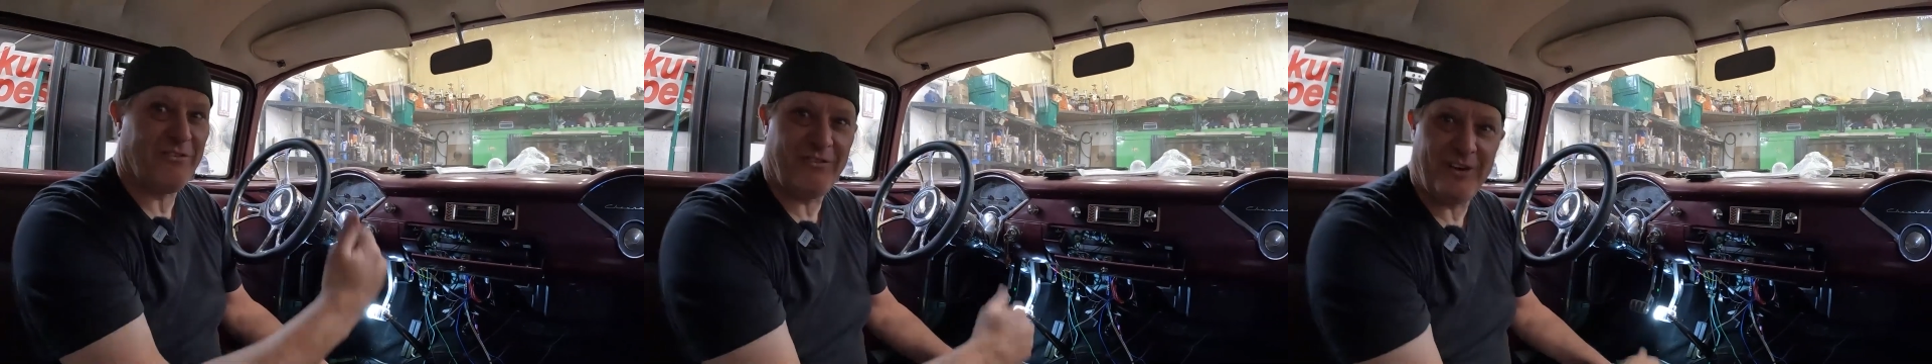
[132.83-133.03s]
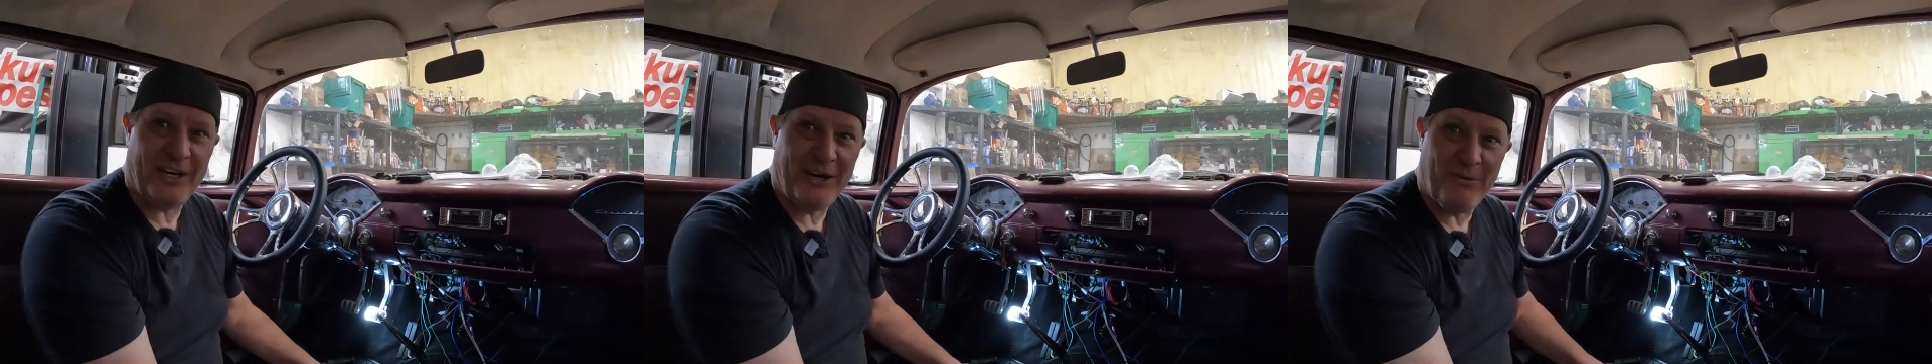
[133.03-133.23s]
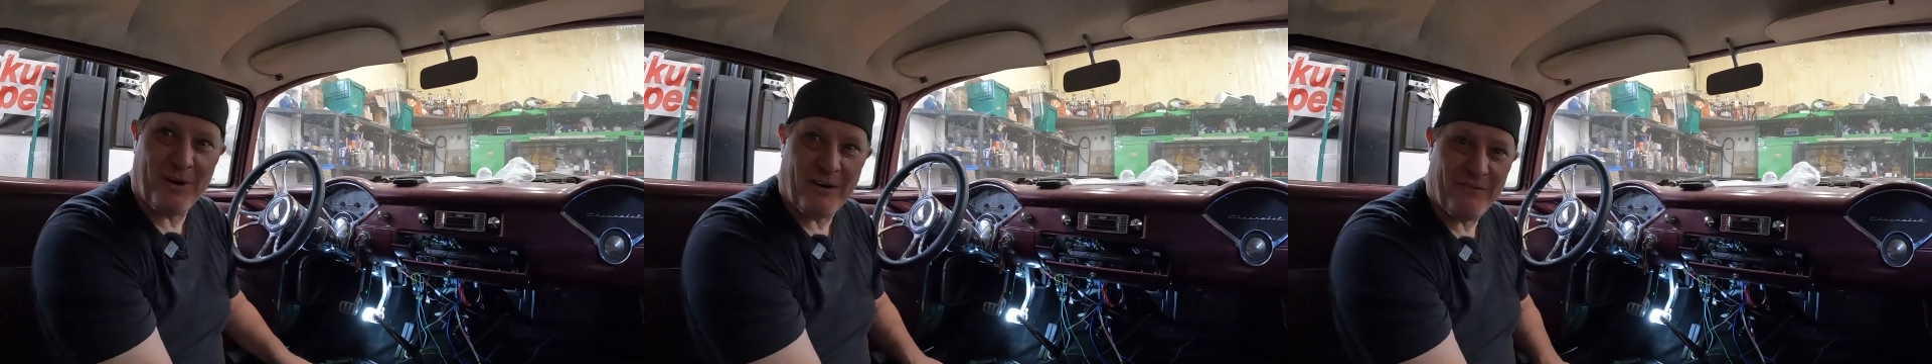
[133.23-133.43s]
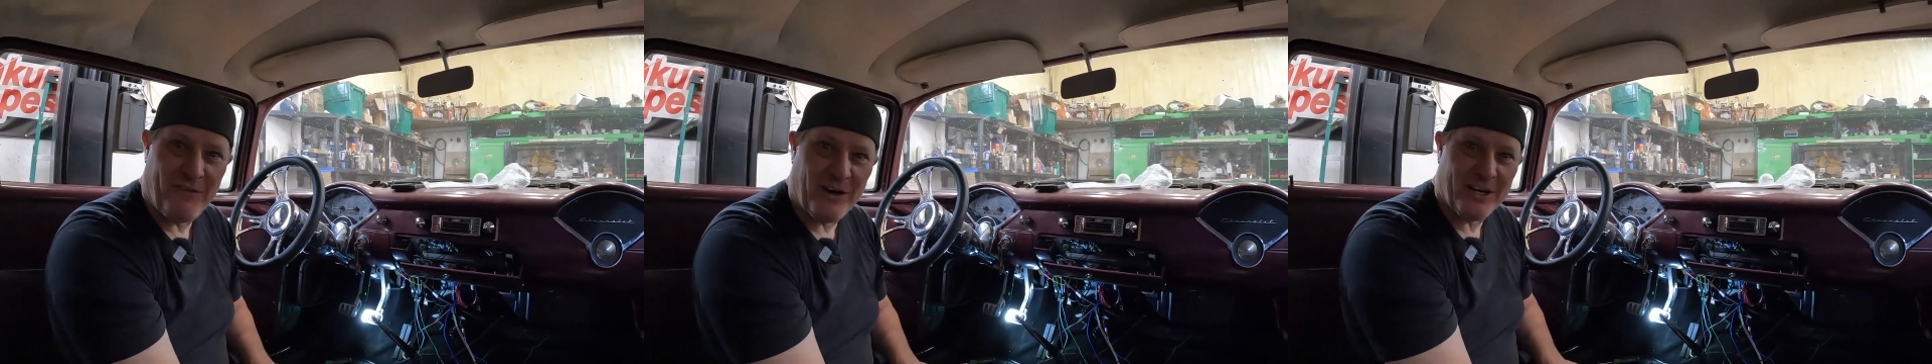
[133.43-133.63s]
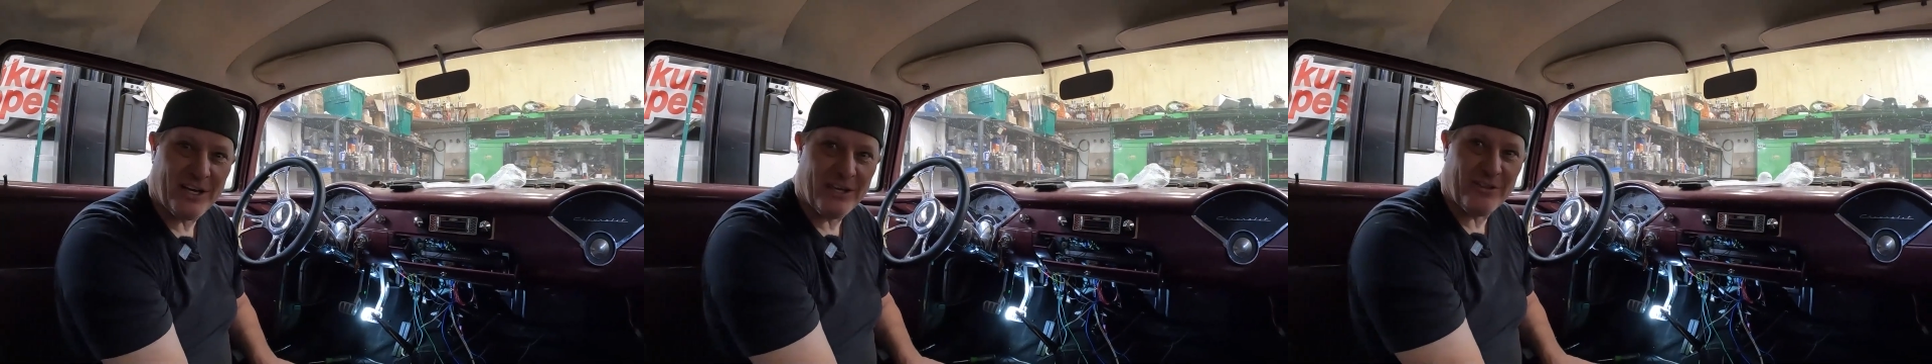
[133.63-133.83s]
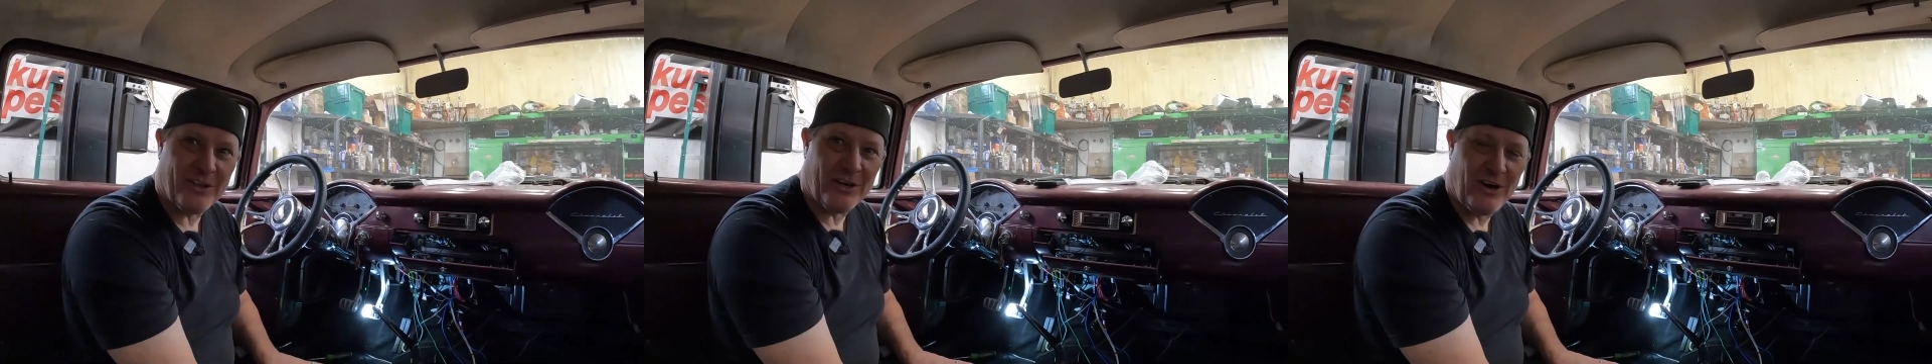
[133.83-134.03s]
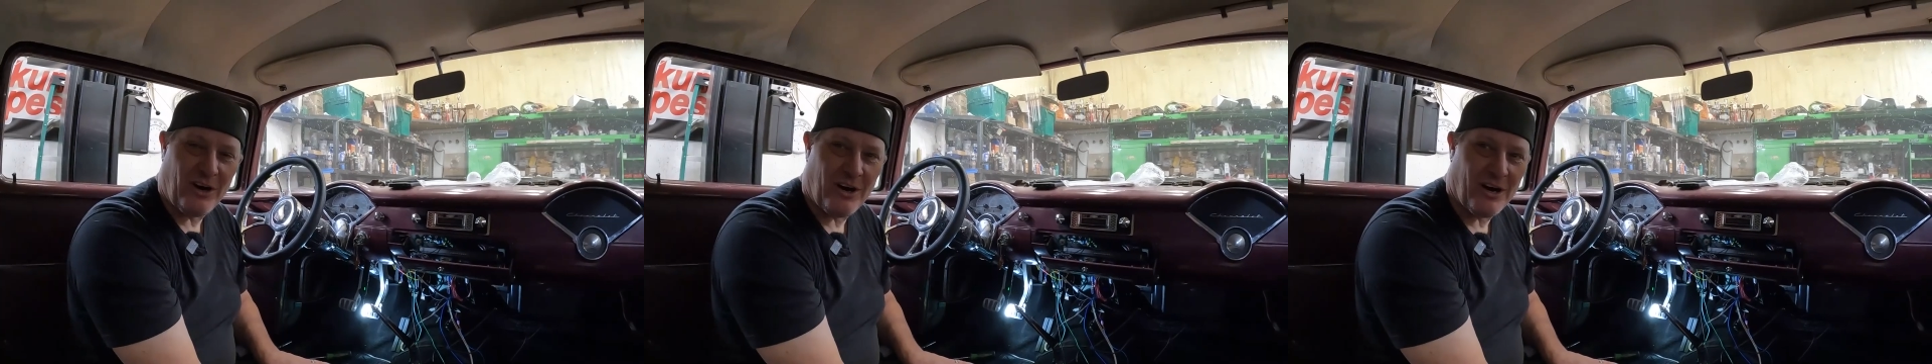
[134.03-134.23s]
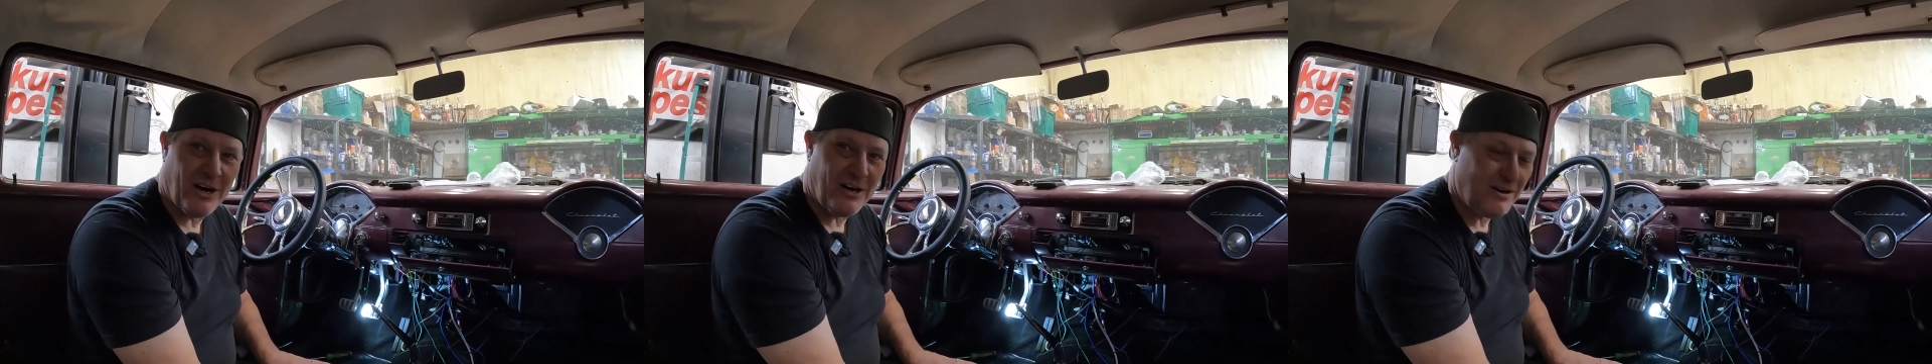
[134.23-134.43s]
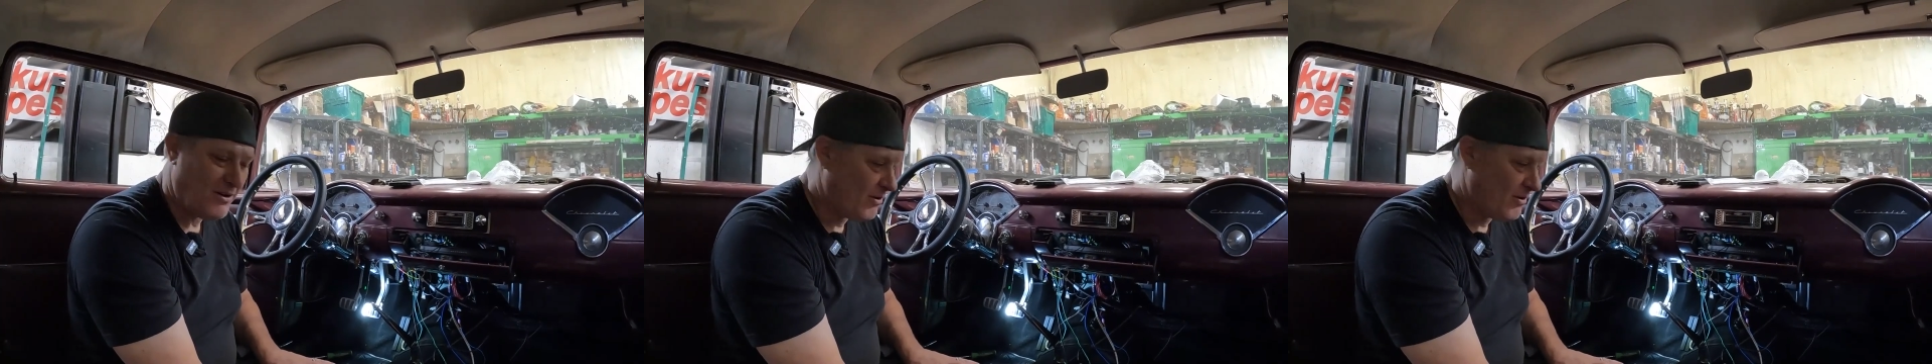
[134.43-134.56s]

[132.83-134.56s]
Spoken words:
anywhere funky in the car.